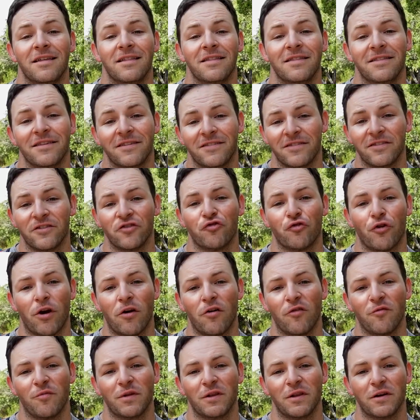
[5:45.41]
This is the trail
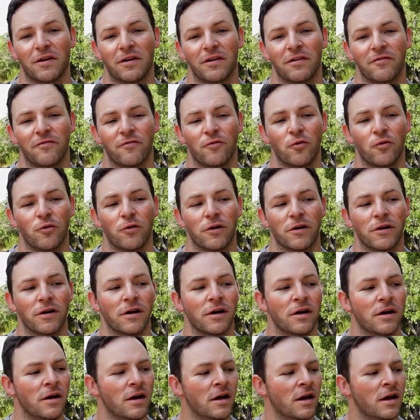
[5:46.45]
we've been looking for.